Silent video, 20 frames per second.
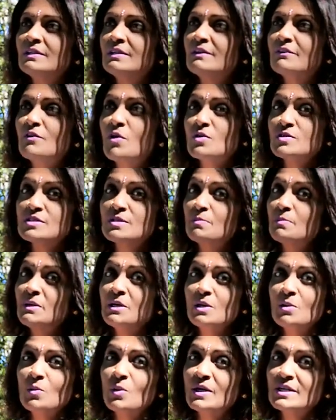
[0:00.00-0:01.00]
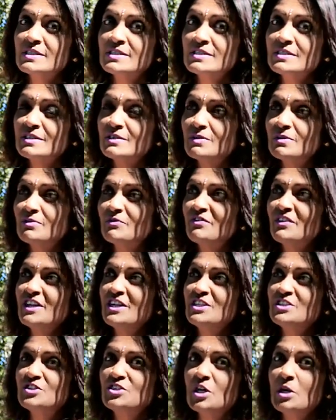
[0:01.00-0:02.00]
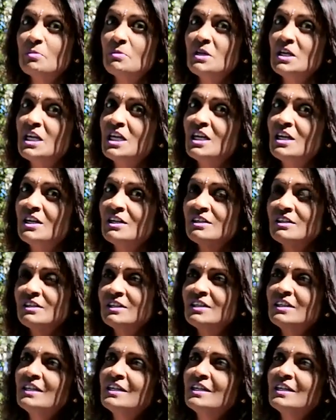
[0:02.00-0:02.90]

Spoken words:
Of course, the bigger ones, very gemmy and